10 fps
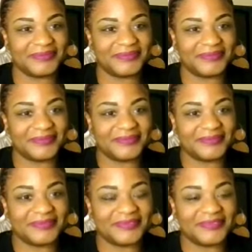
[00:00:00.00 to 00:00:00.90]

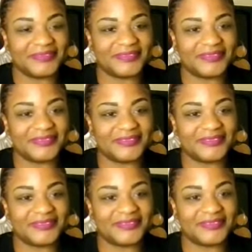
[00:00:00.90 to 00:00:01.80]

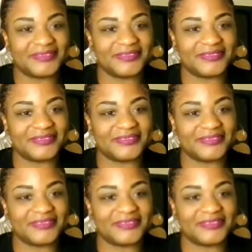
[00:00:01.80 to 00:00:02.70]

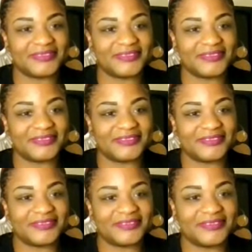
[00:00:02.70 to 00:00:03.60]

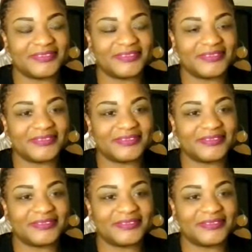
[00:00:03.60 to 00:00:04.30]
This person isn't speaking.